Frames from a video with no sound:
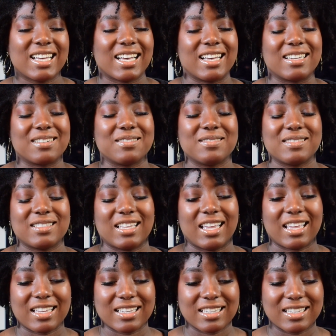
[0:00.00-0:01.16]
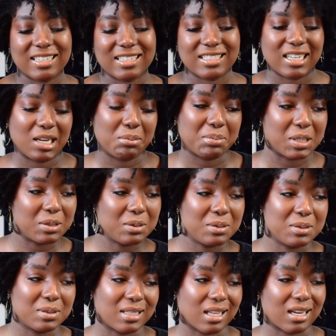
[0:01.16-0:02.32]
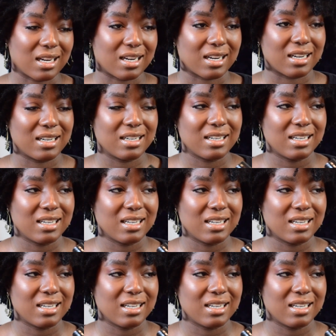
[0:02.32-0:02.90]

I don't like shampoos that are